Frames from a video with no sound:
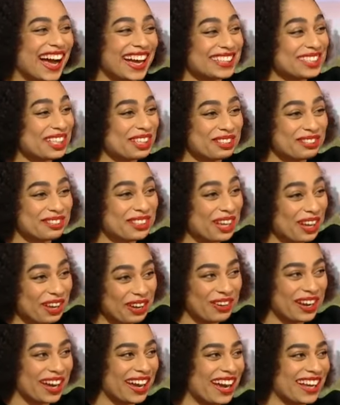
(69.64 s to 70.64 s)
I don't
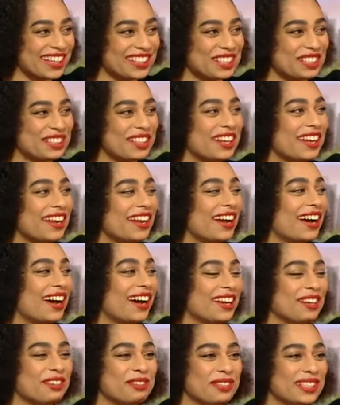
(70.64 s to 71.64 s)
know. I
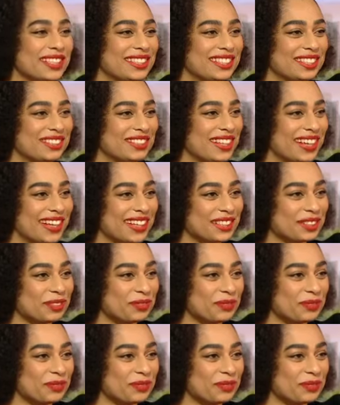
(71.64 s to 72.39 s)
always do that.